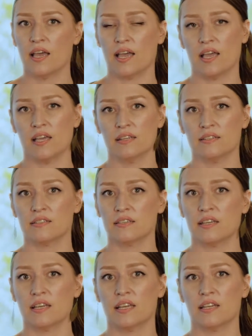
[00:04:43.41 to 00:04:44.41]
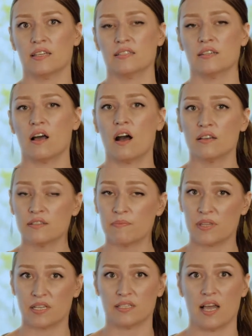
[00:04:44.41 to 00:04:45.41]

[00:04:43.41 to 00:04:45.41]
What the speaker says: and it is an awesome thing